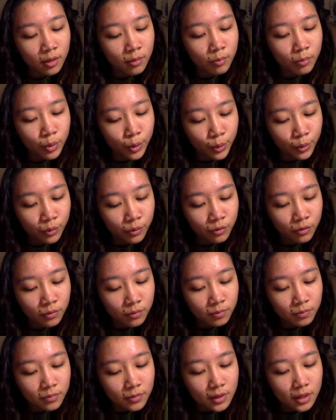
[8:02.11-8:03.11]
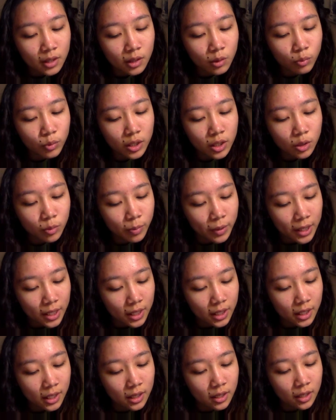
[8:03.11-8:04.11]
them both the window
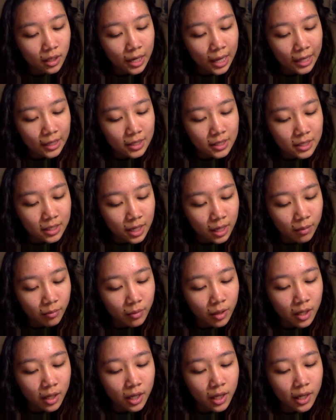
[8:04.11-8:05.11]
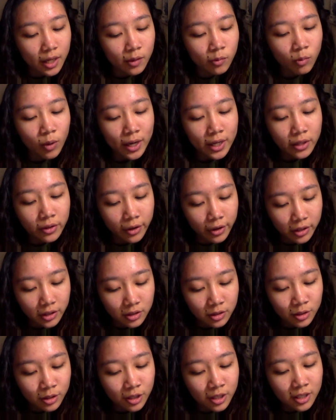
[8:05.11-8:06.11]
pane and the landscape, and why not
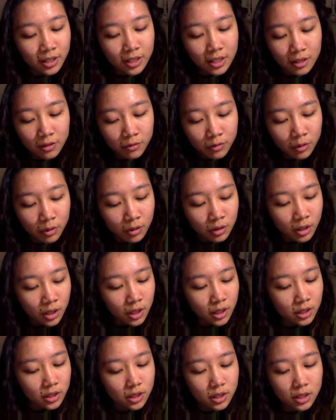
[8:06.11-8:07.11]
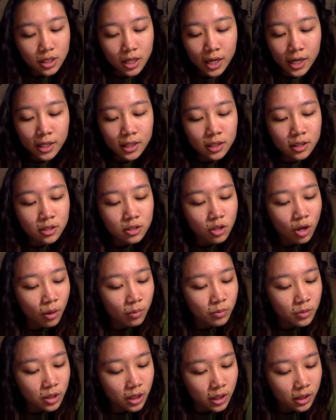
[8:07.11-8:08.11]
good and evil, desire and its
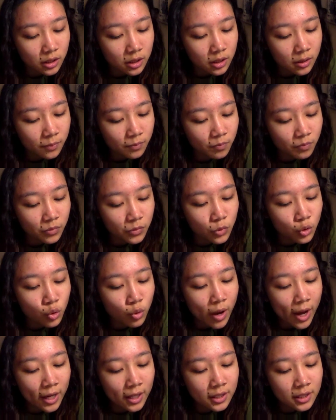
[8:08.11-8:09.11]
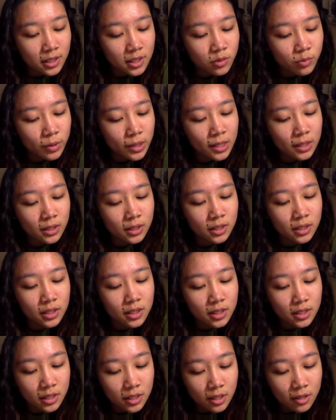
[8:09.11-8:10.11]
object. Dualities we can
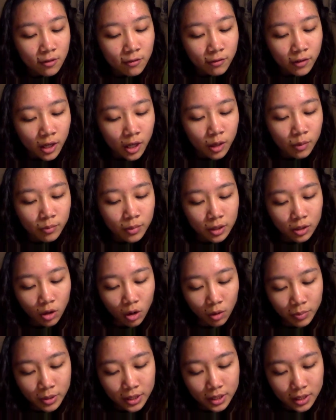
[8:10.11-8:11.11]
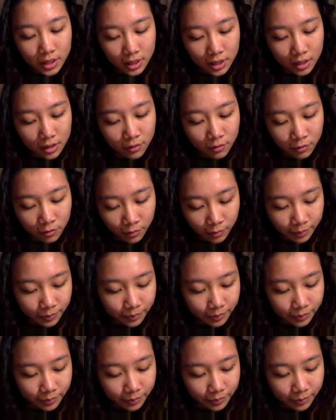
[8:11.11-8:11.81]
conceive but not perceive.